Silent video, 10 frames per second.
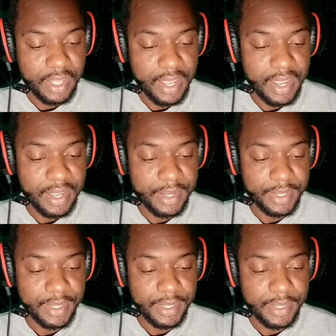uh,
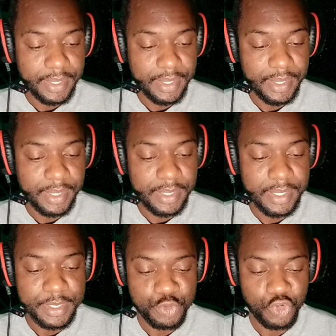in the
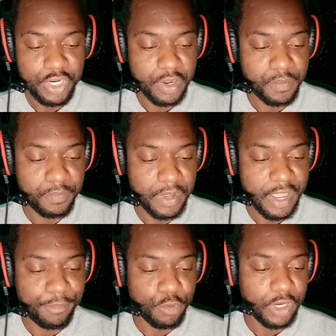history of
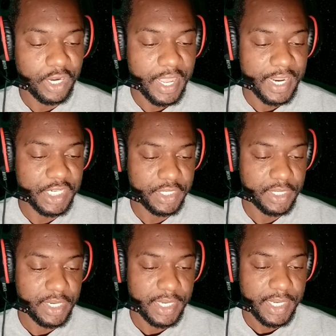F1 Clash
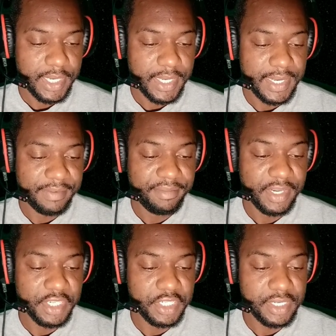uh,
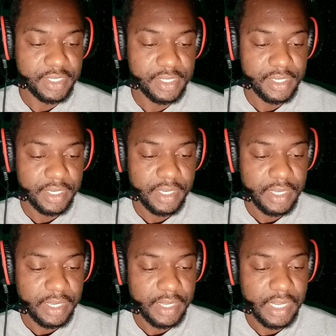finishes.
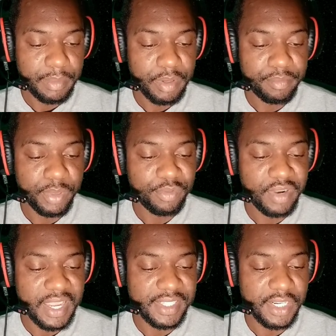Uh, but Blue
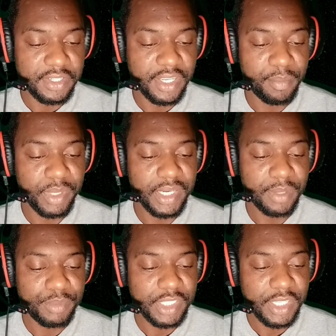Flags, they're doubling
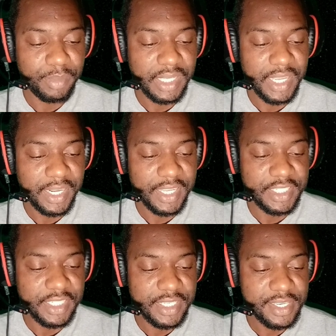up GWK
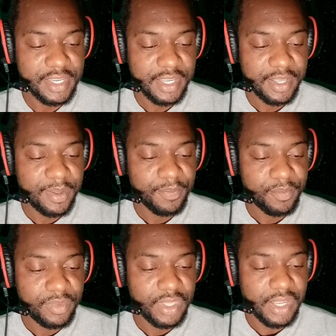Legends,
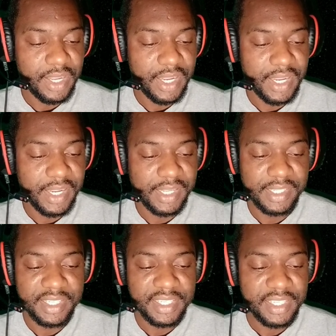uh,
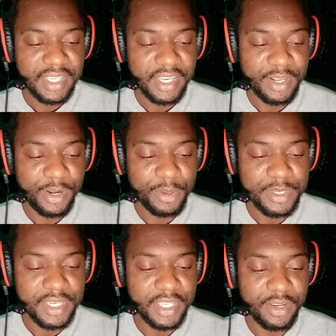
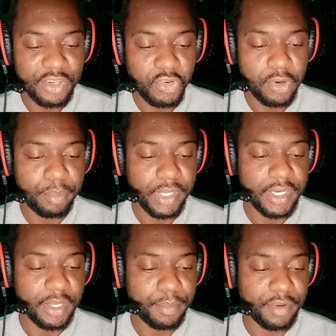closing in on
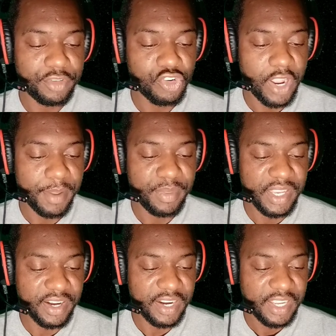tripling up of Tribe
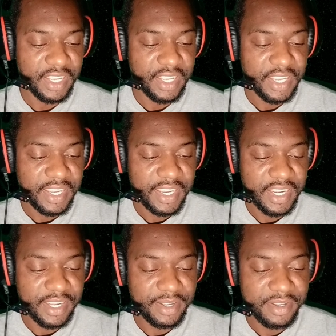there.
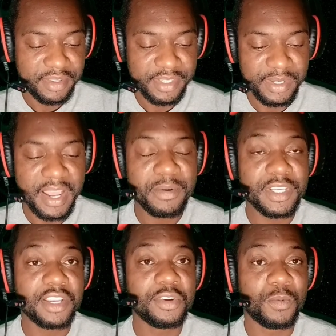Uh, so that
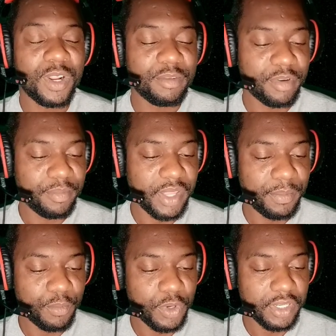was a good run from
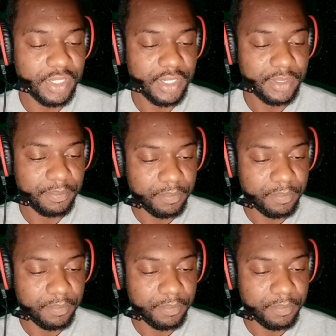them. Well done